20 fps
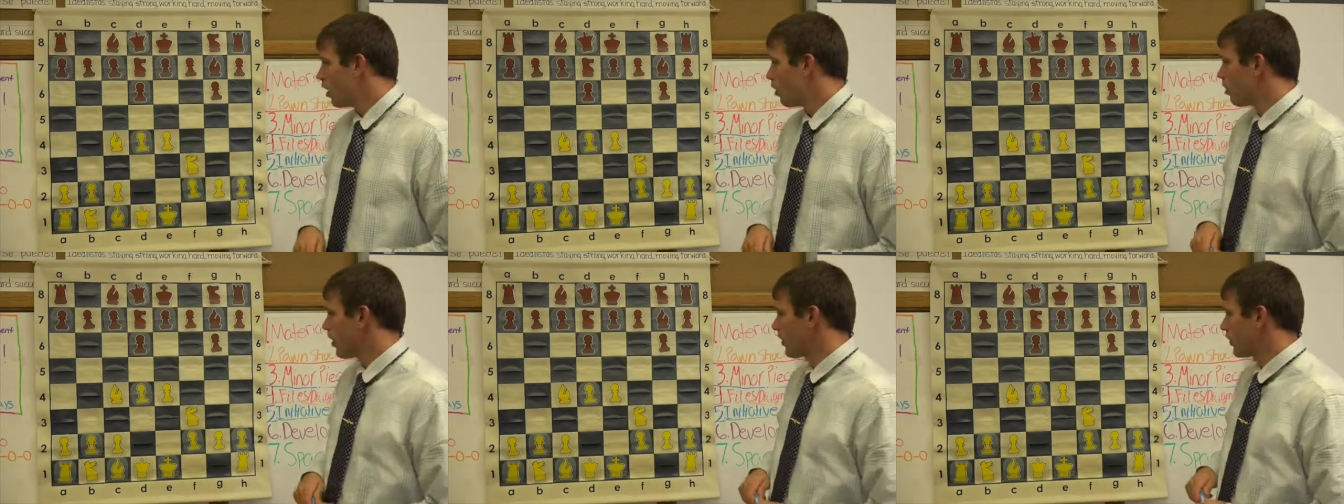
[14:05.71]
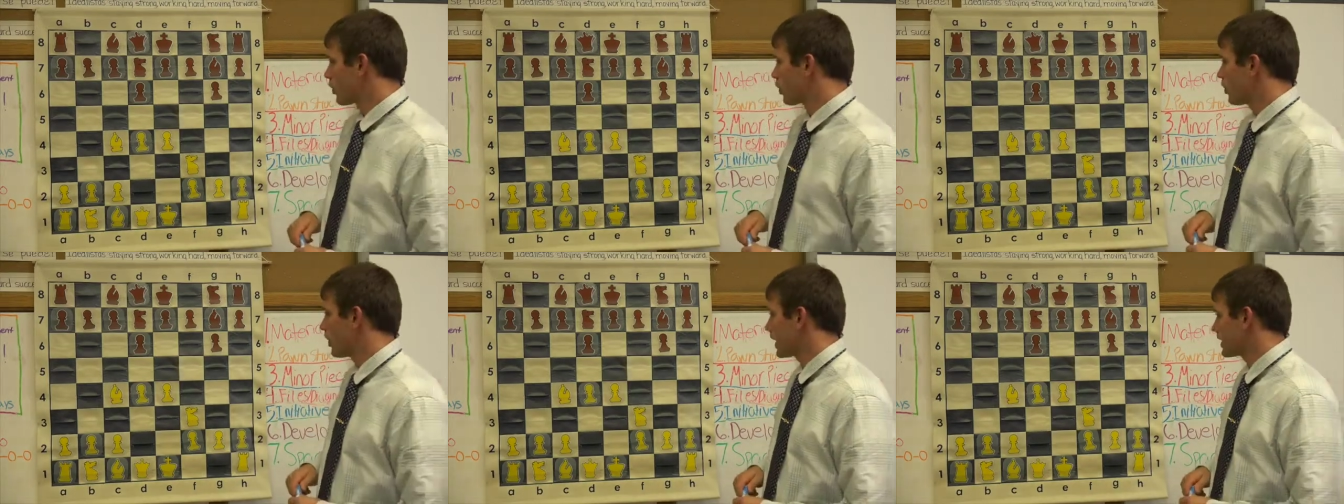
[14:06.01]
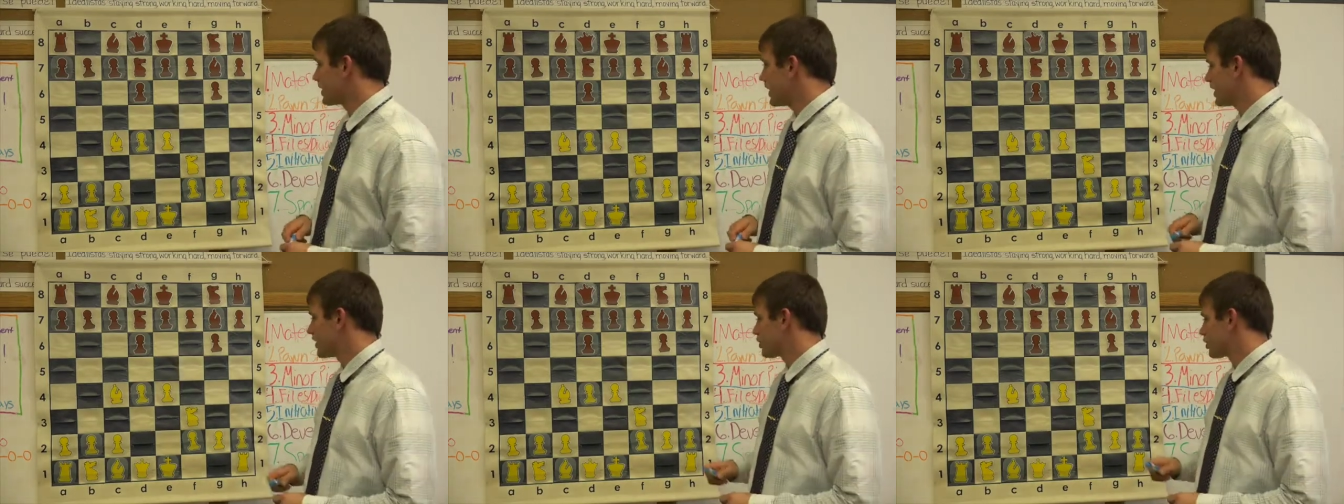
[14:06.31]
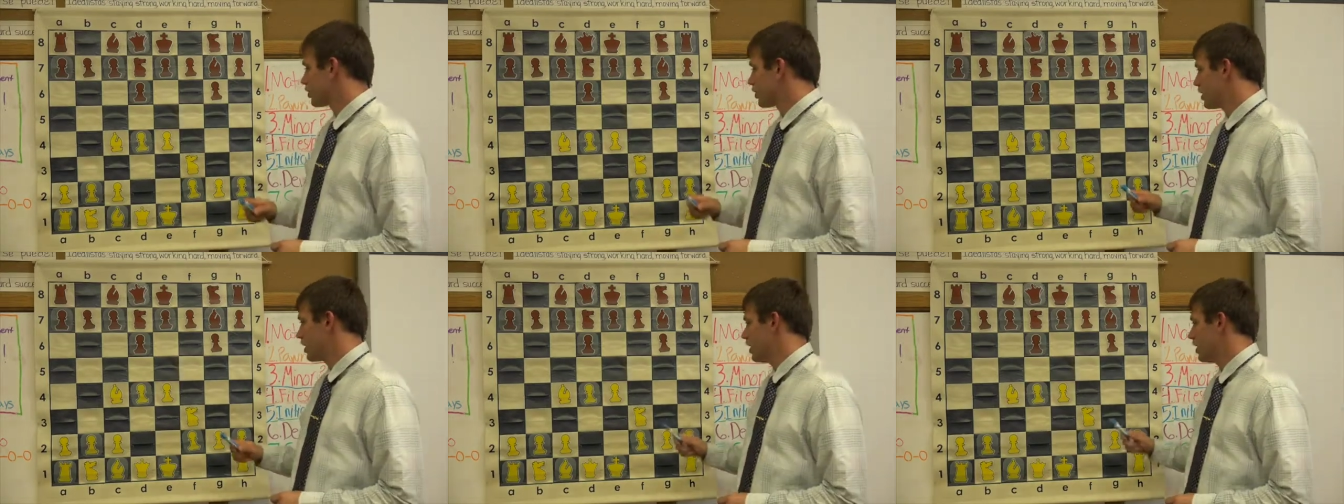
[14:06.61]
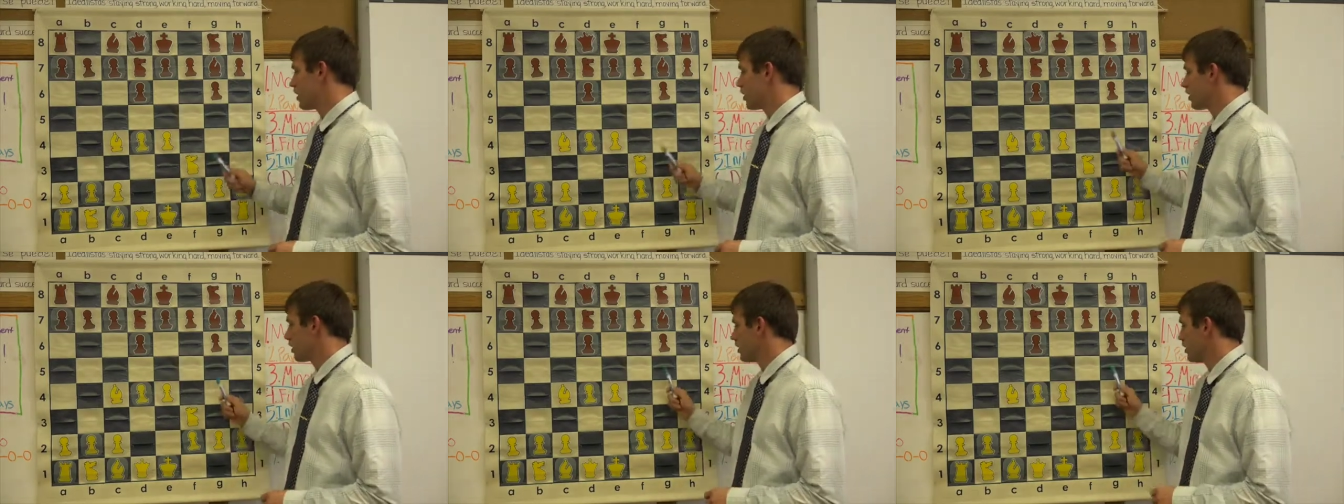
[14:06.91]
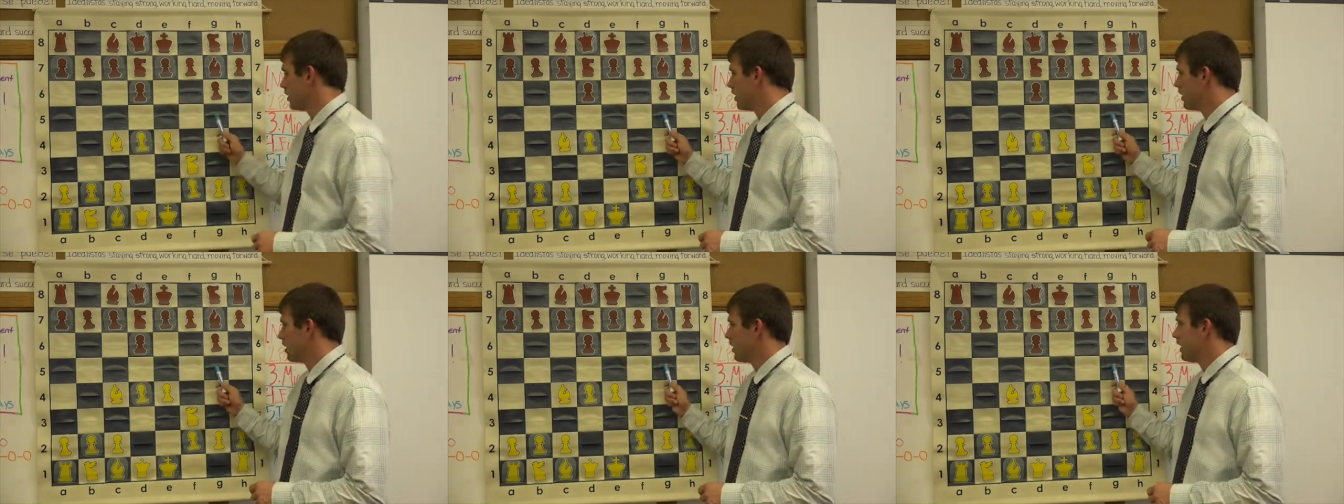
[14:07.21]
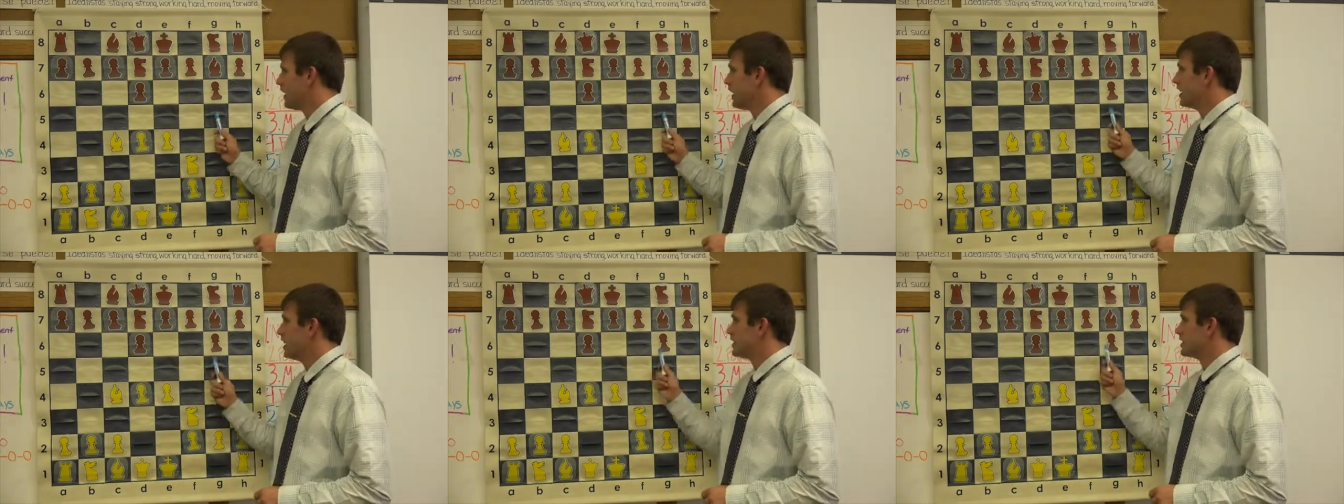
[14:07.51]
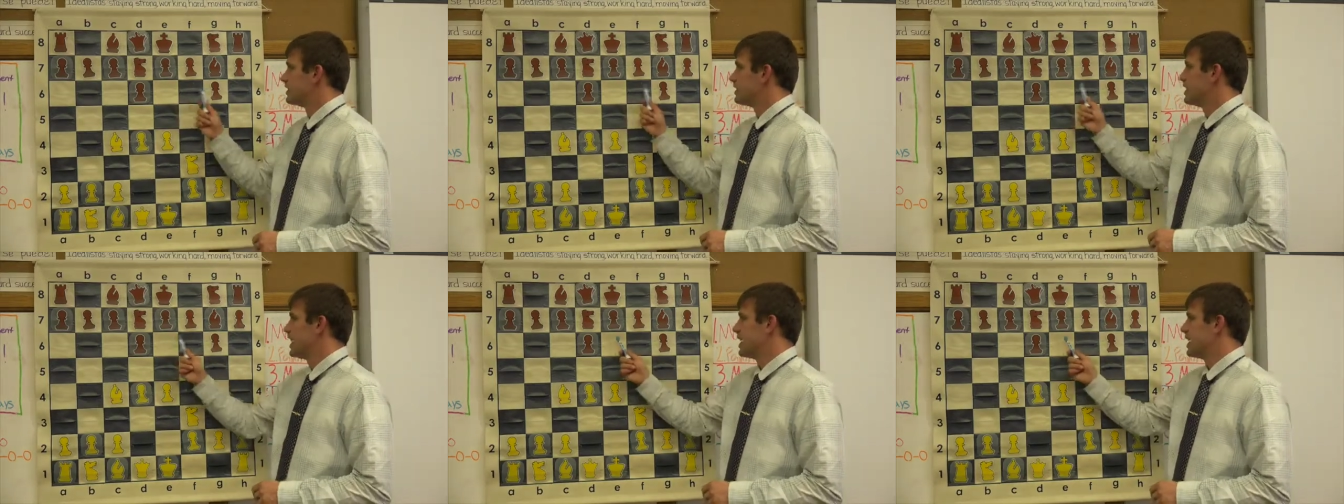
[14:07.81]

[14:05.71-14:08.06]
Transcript: Well, the correct answer here is